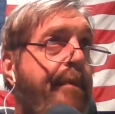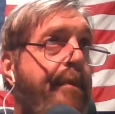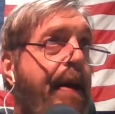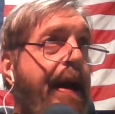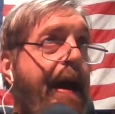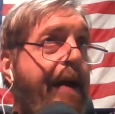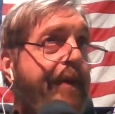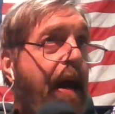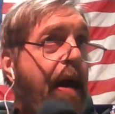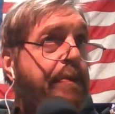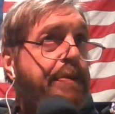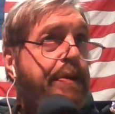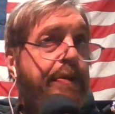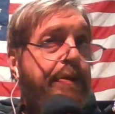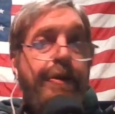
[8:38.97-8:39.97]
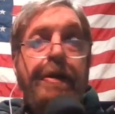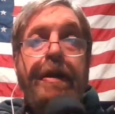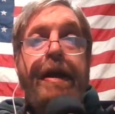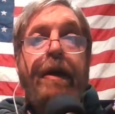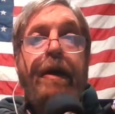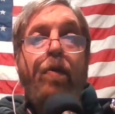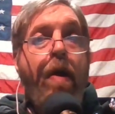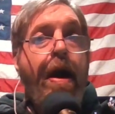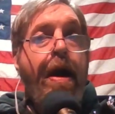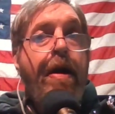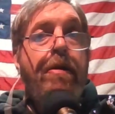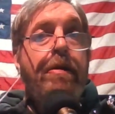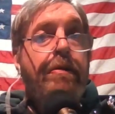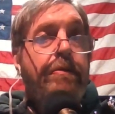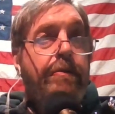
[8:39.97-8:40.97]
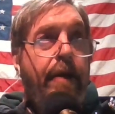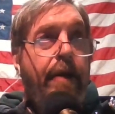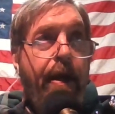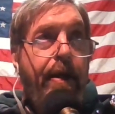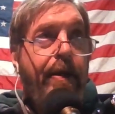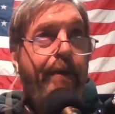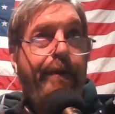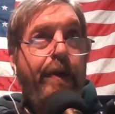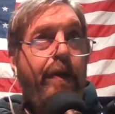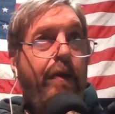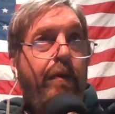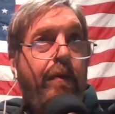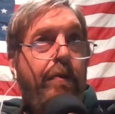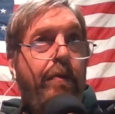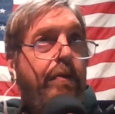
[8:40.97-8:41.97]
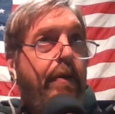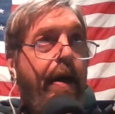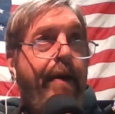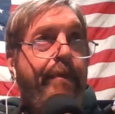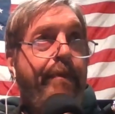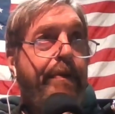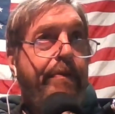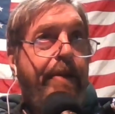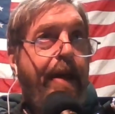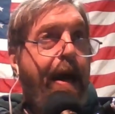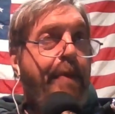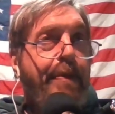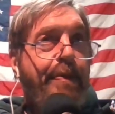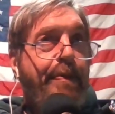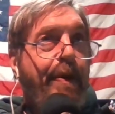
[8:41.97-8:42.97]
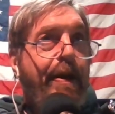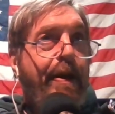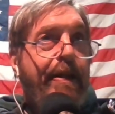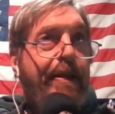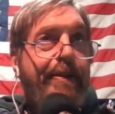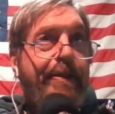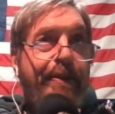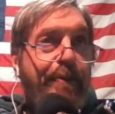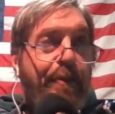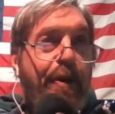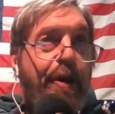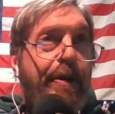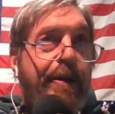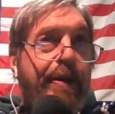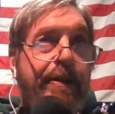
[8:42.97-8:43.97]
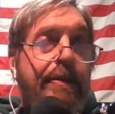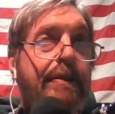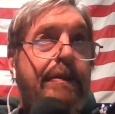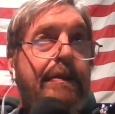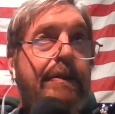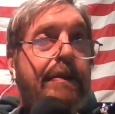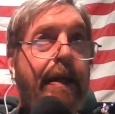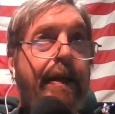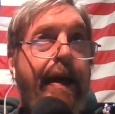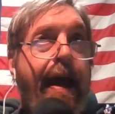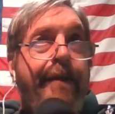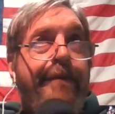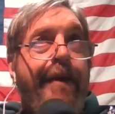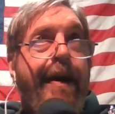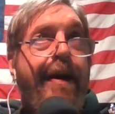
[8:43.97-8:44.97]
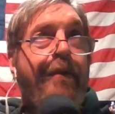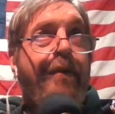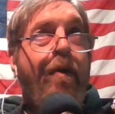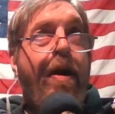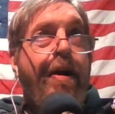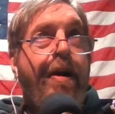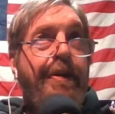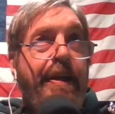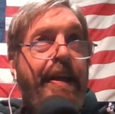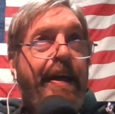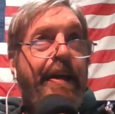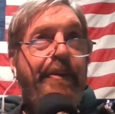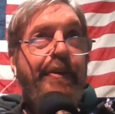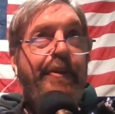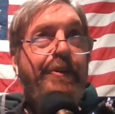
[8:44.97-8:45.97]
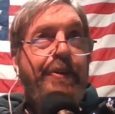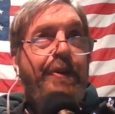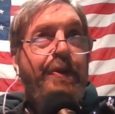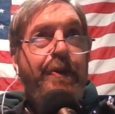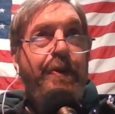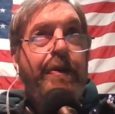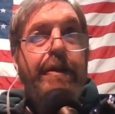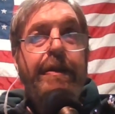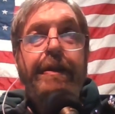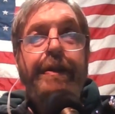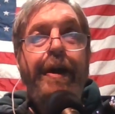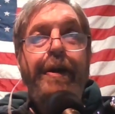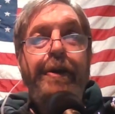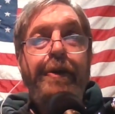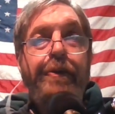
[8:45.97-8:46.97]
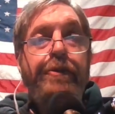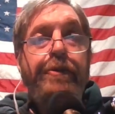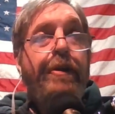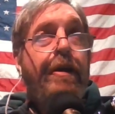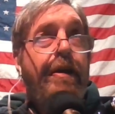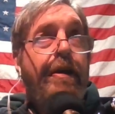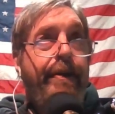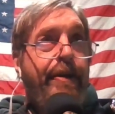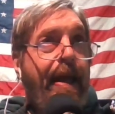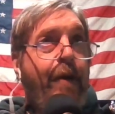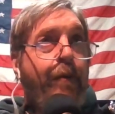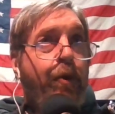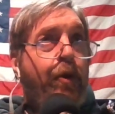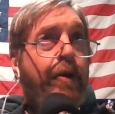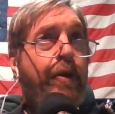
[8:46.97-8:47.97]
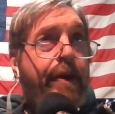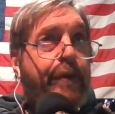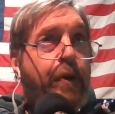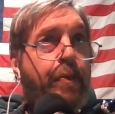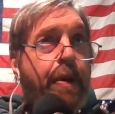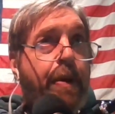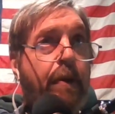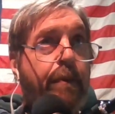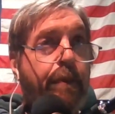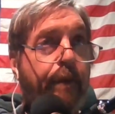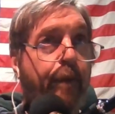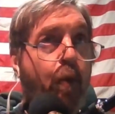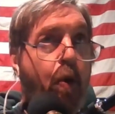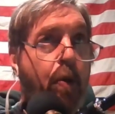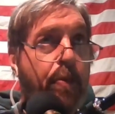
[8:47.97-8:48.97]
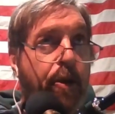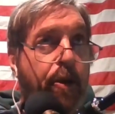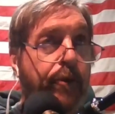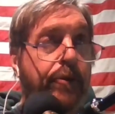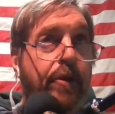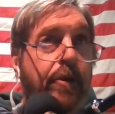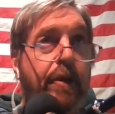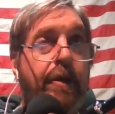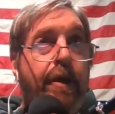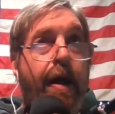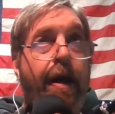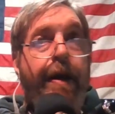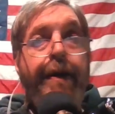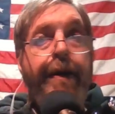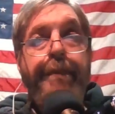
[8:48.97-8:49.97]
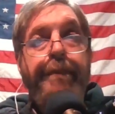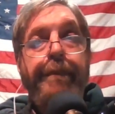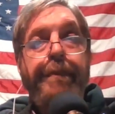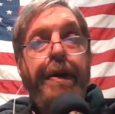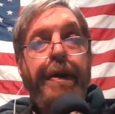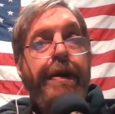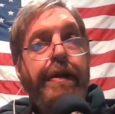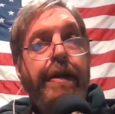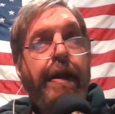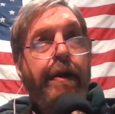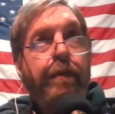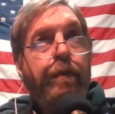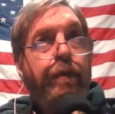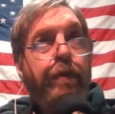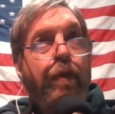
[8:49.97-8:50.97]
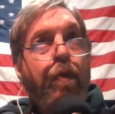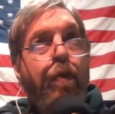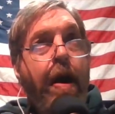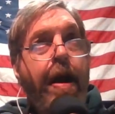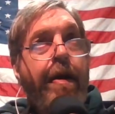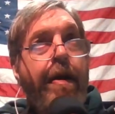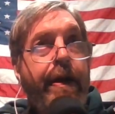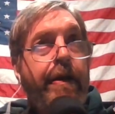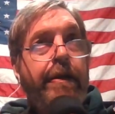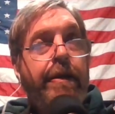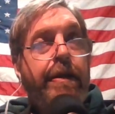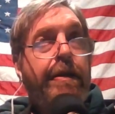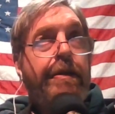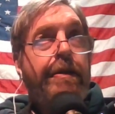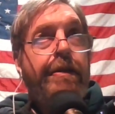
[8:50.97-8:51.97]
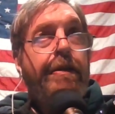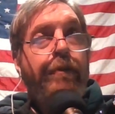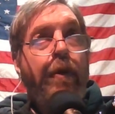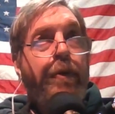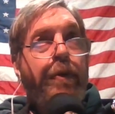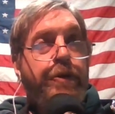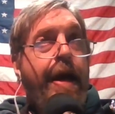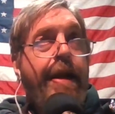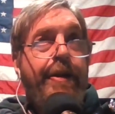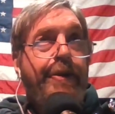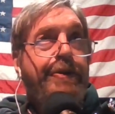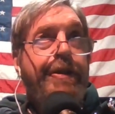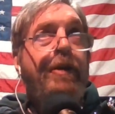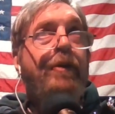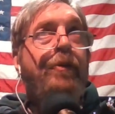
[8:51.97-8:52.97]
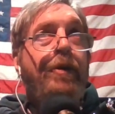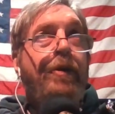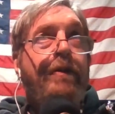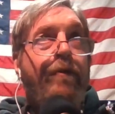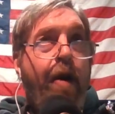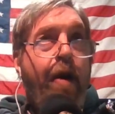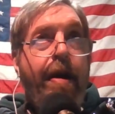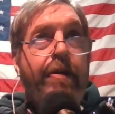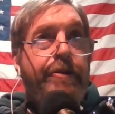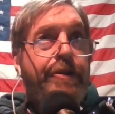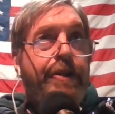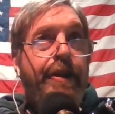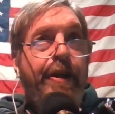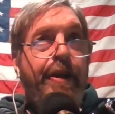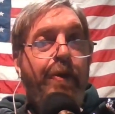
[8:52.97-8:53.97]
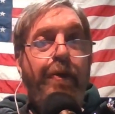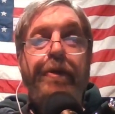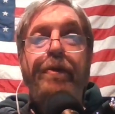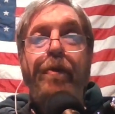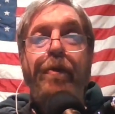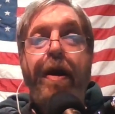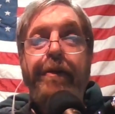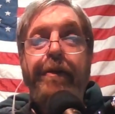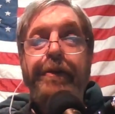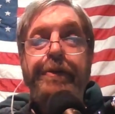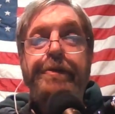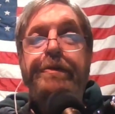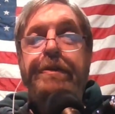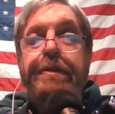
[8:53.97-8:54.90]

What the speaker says: have the option to connect wired, and if you have the time and money to run a Cat5 wire to connect the two nodes, that will give you better performance. But the wiring, what we're trying to do is get rid of wires and go with wireless.